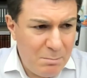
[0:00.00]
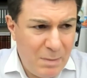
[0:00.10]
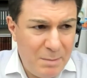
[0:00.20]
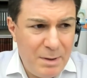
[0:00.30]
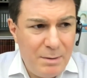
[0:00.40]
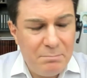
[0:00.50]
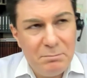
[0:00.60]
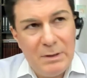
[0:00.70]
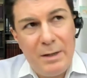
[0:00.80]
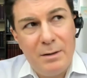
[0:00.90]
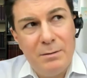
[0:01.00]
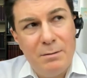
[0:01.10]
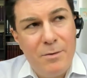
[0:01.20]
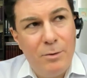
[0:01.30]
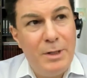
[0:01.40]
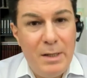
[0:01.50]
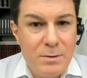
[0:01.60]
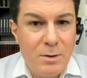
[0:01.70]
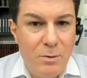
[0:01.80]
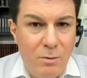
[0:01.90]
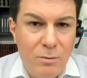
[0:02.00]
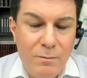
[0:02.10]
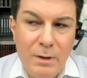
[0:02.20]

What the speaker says: maybe like 30 years ago,